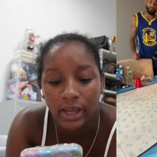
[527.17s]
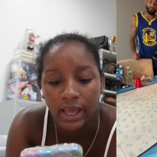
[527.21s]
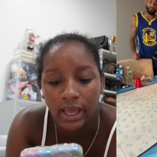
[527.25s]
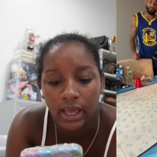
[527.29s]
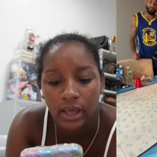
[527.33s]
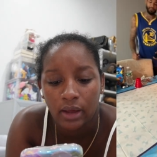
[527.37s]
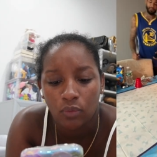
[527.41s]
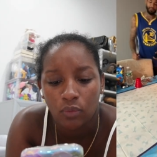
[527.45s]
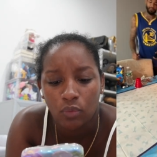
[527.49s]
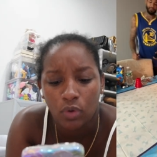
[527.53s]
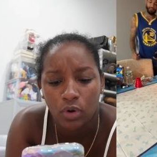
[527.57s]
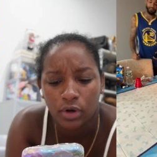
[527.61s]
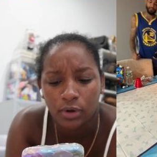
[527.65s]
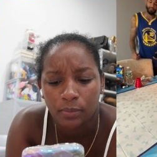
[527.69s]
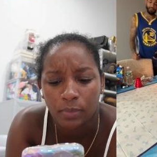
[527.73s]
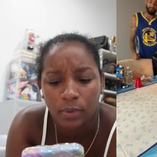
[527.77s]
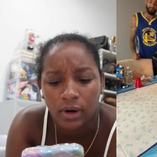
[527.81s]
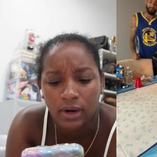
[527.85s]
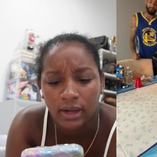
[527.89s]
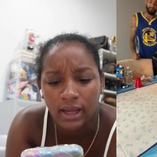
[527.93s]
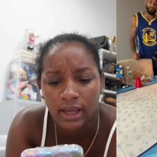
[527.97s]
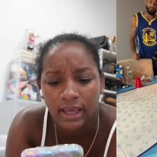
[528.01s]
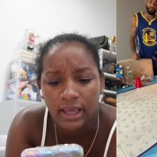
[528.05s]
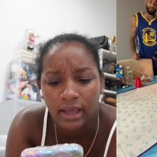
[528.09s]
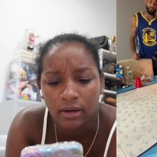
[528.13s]
a water
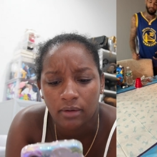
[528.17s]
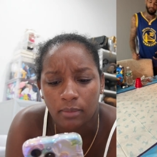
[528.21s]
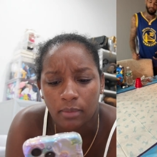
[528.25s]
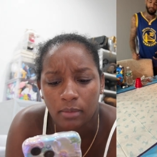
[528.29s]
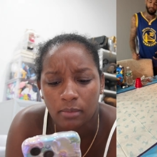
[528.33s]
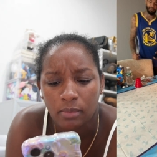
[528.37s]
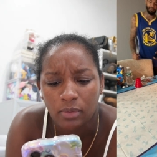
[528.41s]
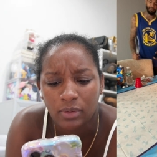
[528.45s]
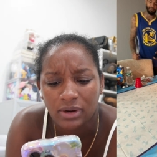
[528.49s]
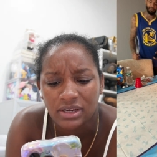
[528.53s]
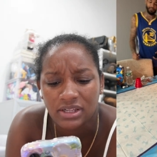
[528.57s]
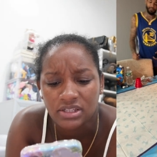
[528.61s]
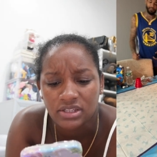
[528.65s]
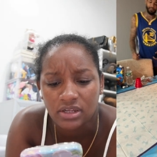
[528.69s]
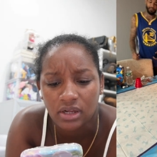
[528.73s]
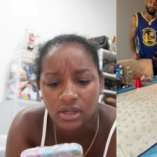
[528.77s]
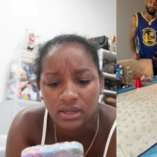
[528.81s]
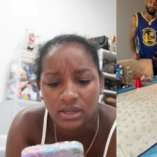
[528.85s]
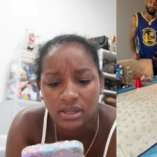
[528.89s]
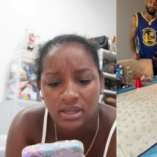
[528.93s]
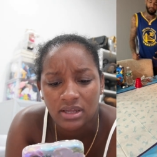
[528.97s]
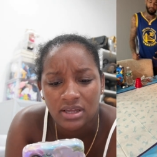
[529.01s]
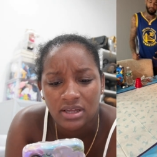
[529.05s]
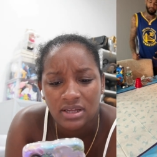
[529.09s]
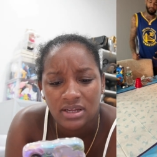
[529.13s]
park. I can't remember what it's
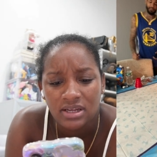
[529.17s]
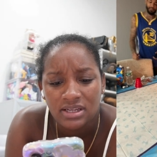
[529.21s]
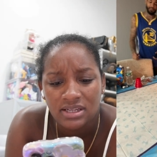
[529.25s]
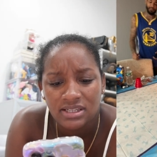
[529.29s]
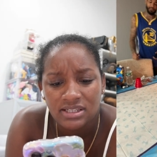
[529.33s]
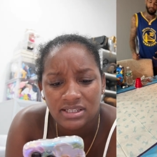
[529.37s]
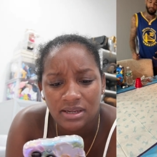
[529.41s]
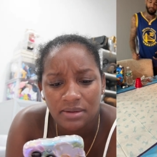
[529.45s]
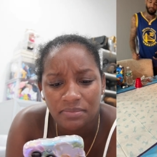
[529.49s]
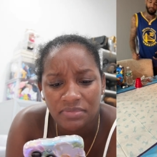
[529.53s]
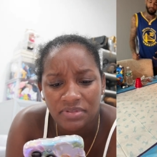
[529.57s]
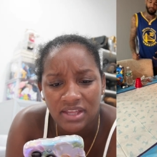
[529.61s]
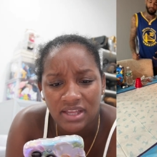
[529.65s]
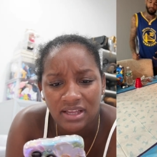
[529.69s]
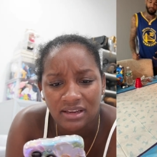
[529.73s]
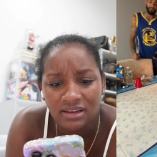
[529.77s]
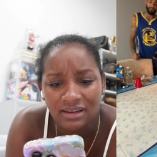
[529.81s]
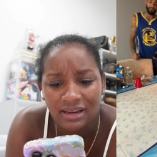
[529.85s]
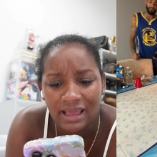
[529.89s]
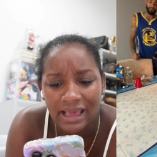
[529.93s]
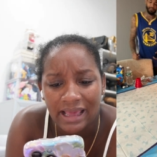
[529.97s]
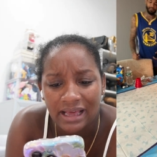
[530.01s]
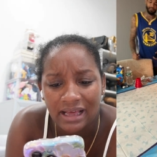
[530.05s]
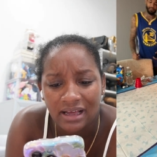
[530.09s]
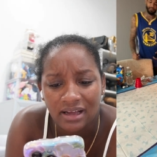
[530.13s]
called. Something
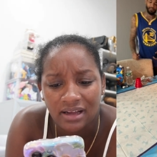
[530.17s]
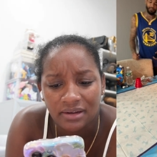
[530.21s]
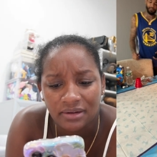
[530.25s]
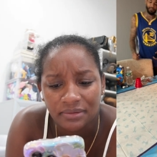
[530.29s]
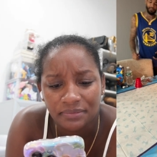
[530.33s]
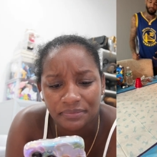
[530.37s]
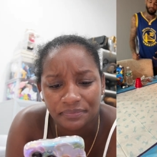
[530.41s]
Lake.